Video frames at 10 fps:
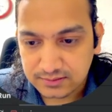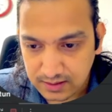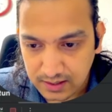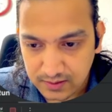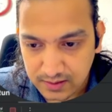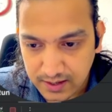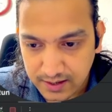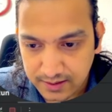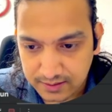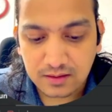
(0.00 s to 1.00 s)
I will
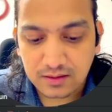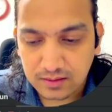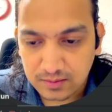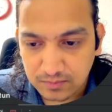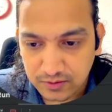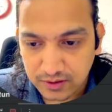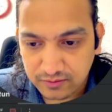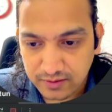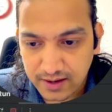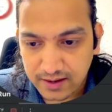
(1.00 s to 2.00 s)
add
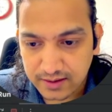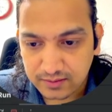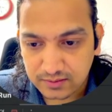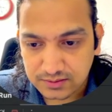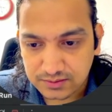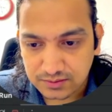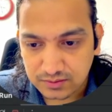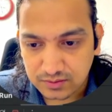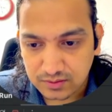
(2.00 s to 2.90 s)
modifier equals to